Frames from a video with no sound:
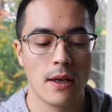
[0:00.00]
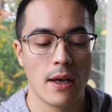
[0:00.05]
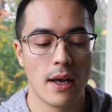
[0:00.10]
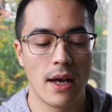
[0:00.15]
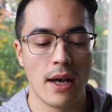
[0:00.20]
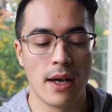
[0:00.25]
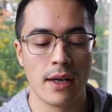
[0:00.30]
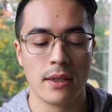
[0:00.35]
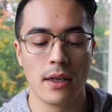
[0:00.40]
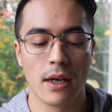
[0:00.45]

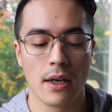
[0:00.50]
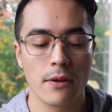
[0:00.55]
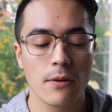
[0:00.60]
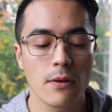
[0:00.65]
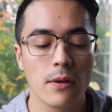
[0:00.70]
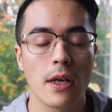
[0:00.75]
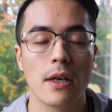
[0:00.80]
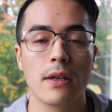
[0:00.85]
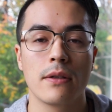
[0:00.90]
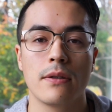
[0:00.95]
And I
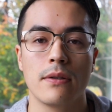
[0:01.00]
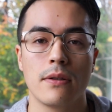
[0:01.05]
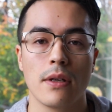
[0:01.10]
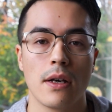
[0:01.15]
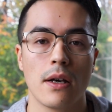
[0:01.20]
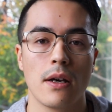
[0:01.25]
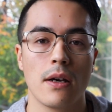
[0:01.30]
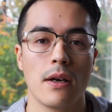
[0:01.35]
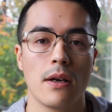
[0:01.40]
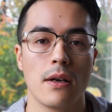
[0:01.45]
thought I'd
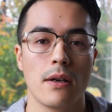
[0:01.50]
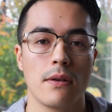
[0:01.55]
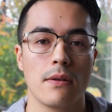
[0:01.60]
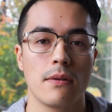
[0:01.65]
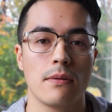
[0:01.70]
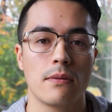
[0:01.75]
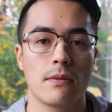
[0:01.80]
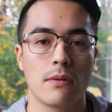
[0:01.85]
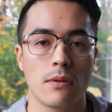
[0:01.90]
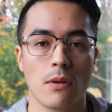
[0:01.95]

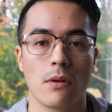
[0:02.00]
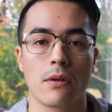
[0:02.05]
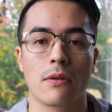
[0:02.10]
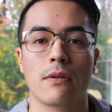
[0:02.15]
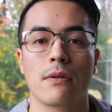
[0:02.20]
talk